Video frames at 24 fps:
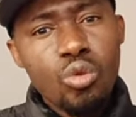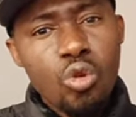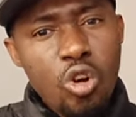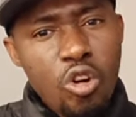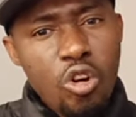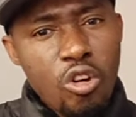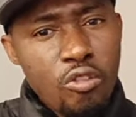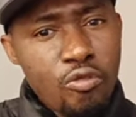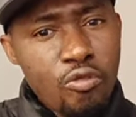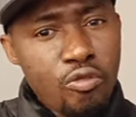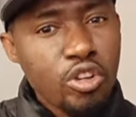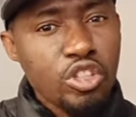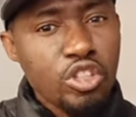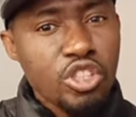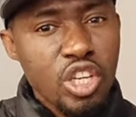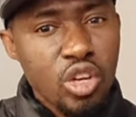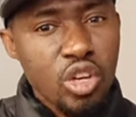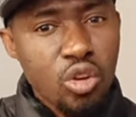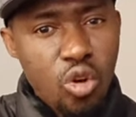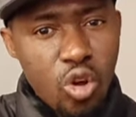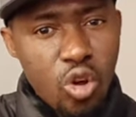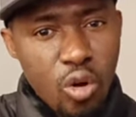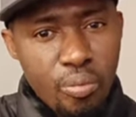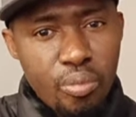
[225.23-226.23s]
Go for
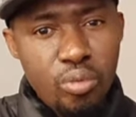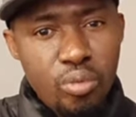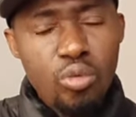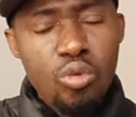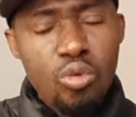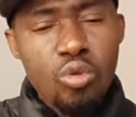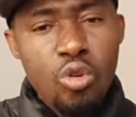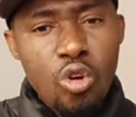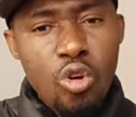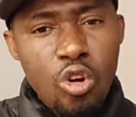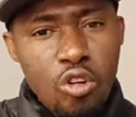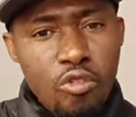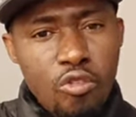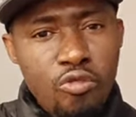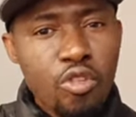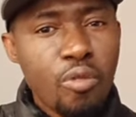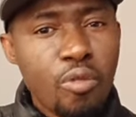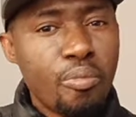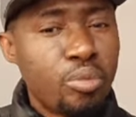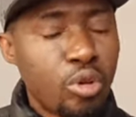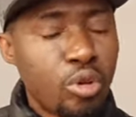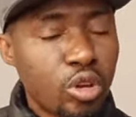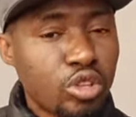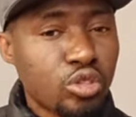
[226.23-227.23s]
checkup. Go
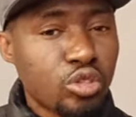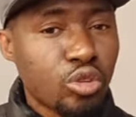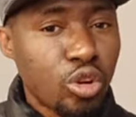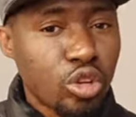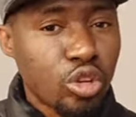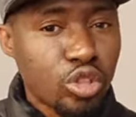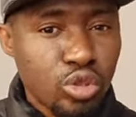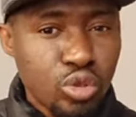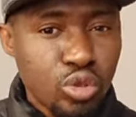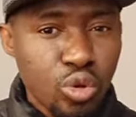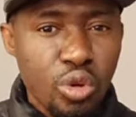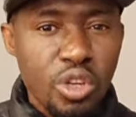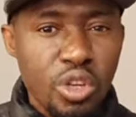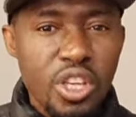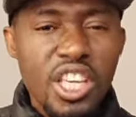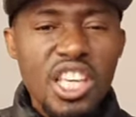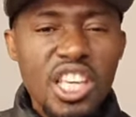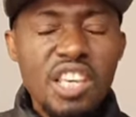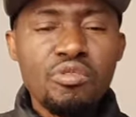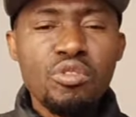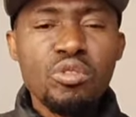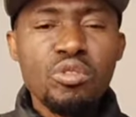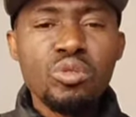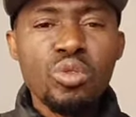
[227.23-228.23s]
for blood culture.
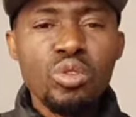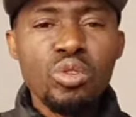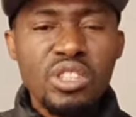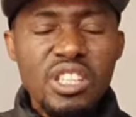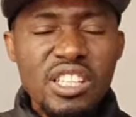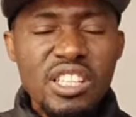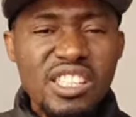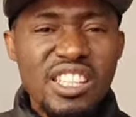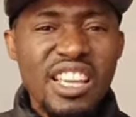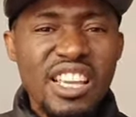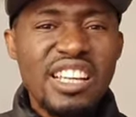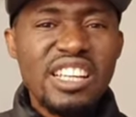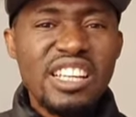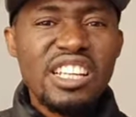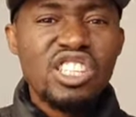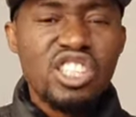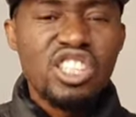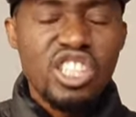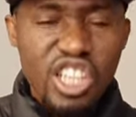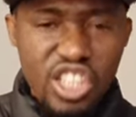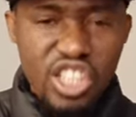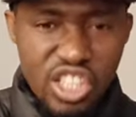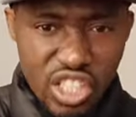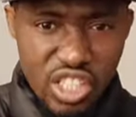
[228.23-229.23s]
If you notice any
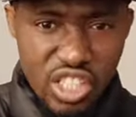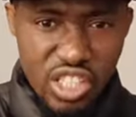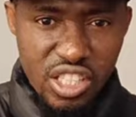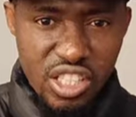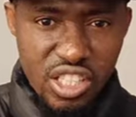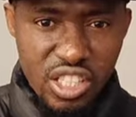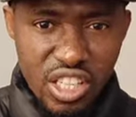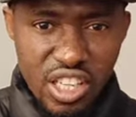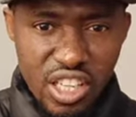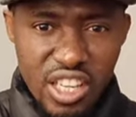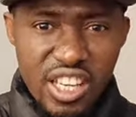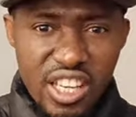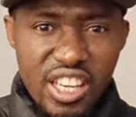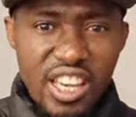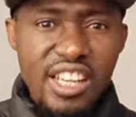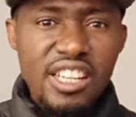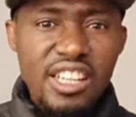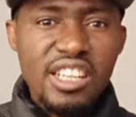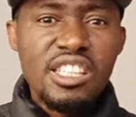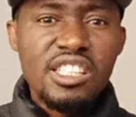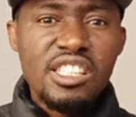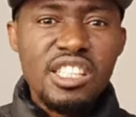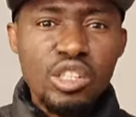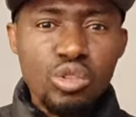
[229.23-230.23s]
change,
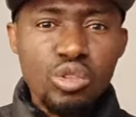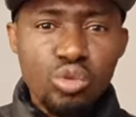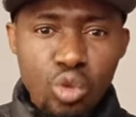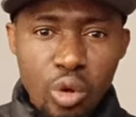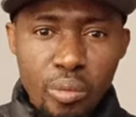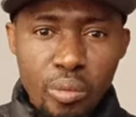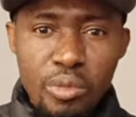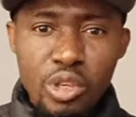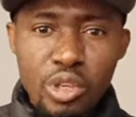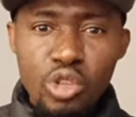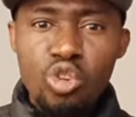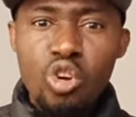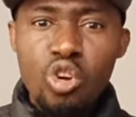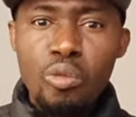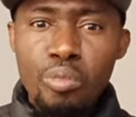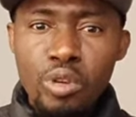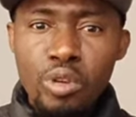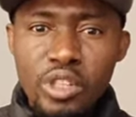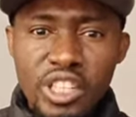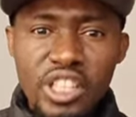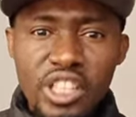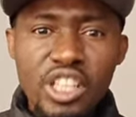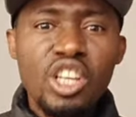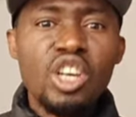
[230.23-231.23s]
any symptom in your
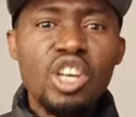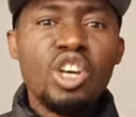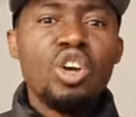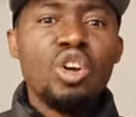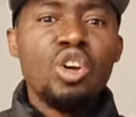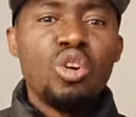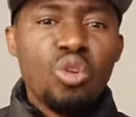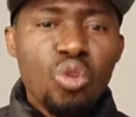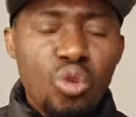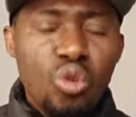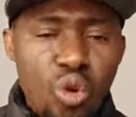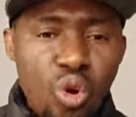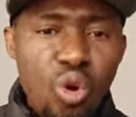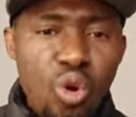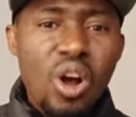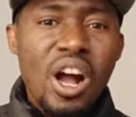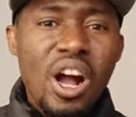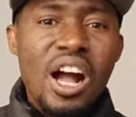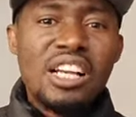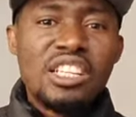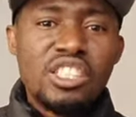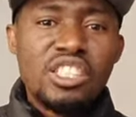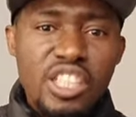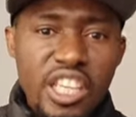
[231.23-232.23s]
body,
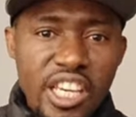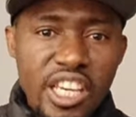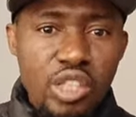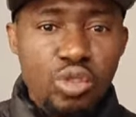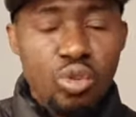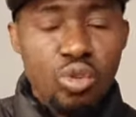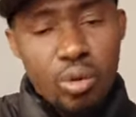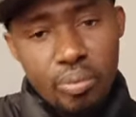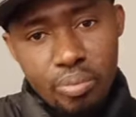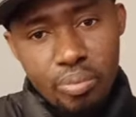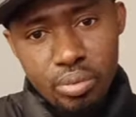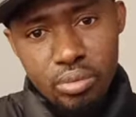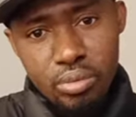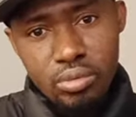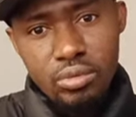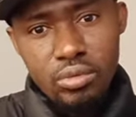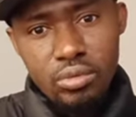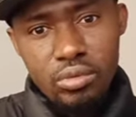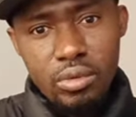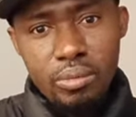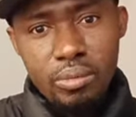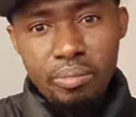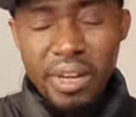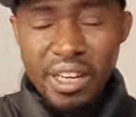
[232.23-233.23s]
go and check it up,
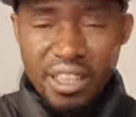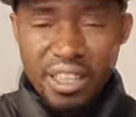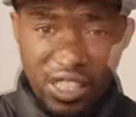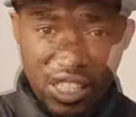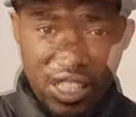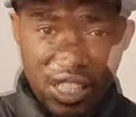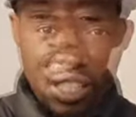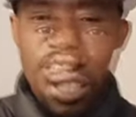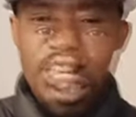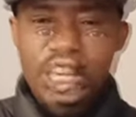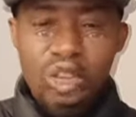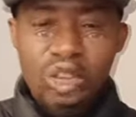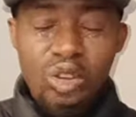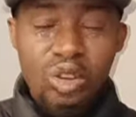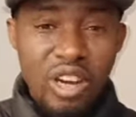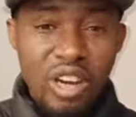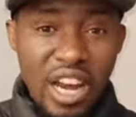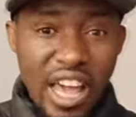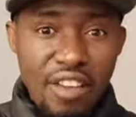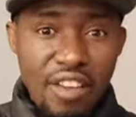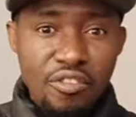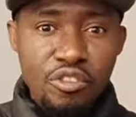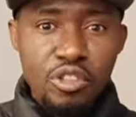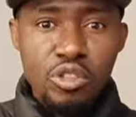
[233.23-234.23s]
my dear. Take your
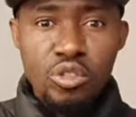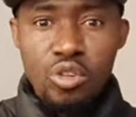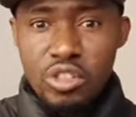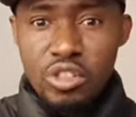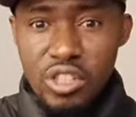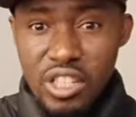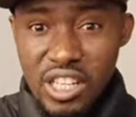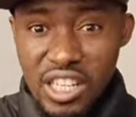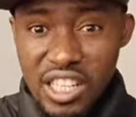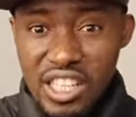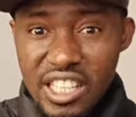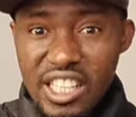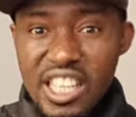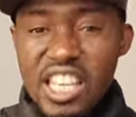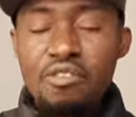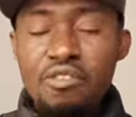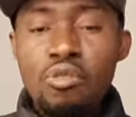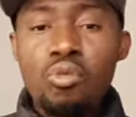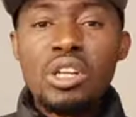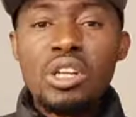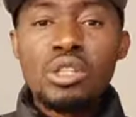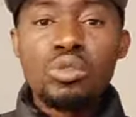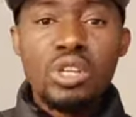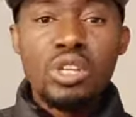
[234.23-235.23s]
life seriously
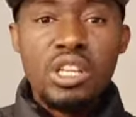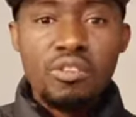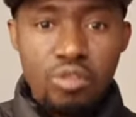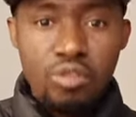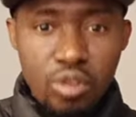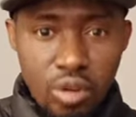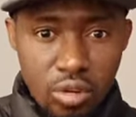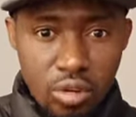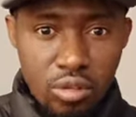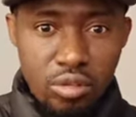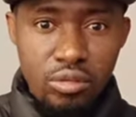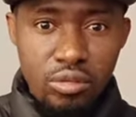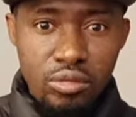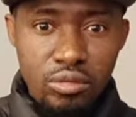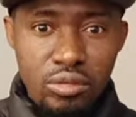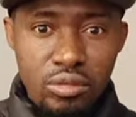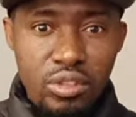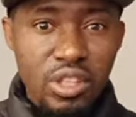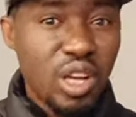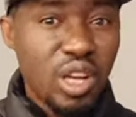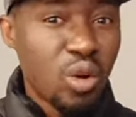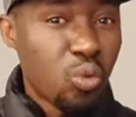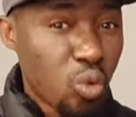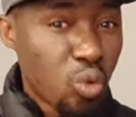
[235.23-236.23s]
if you want to live long.
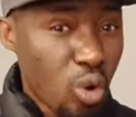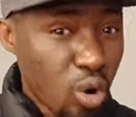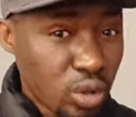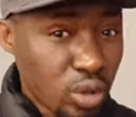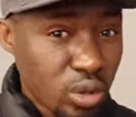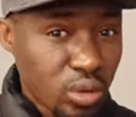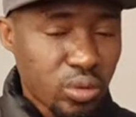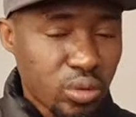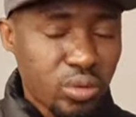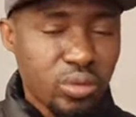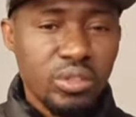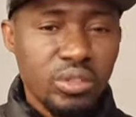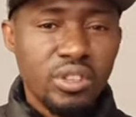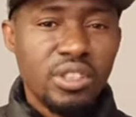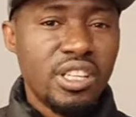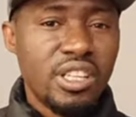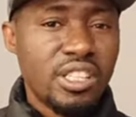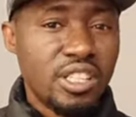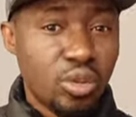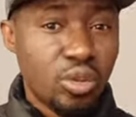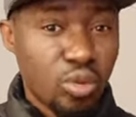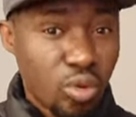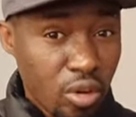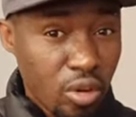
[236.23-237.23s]
A word
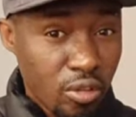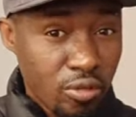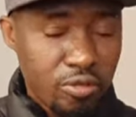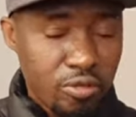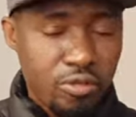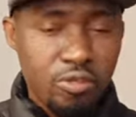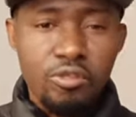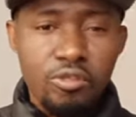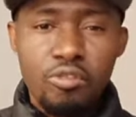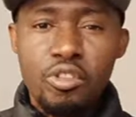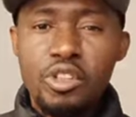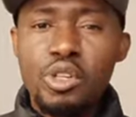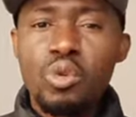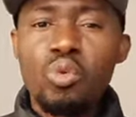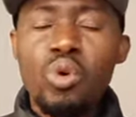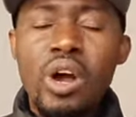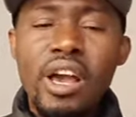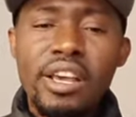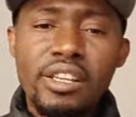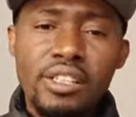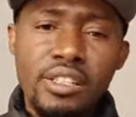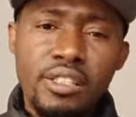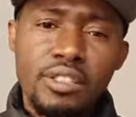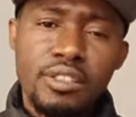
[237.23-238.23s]
is enough for the
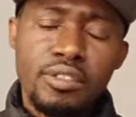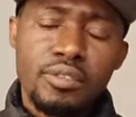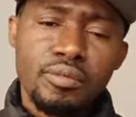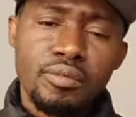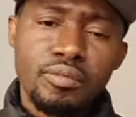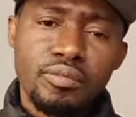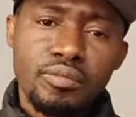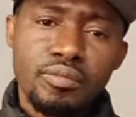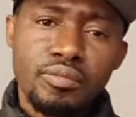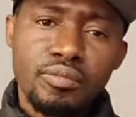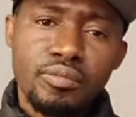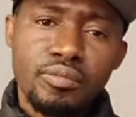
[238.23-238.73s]
wise.